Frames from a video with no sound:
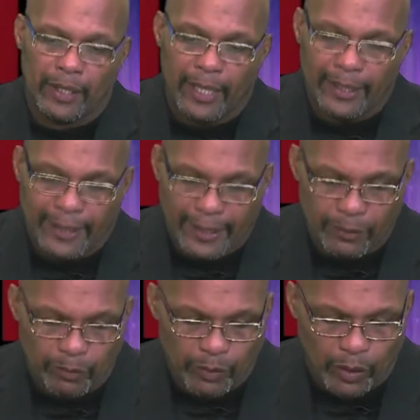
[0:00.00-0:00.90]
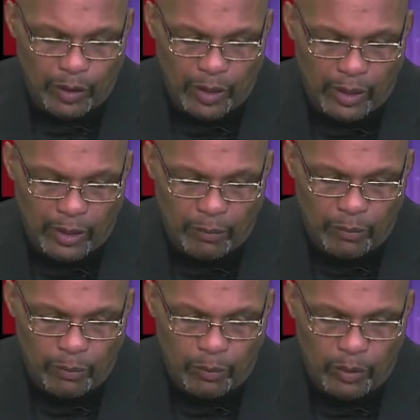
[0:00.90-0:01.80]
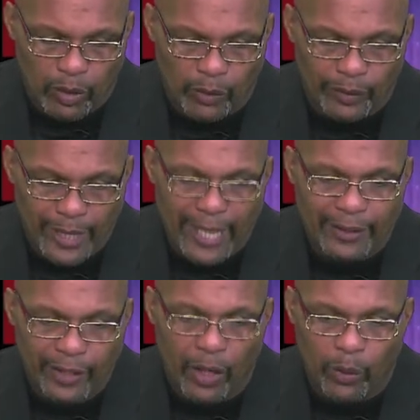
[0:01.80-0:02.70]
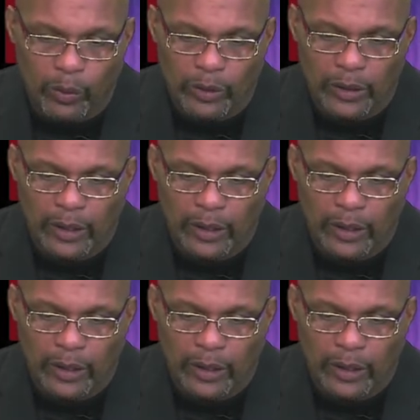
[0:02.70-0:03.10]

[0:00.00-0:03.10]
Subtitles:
And then on that note,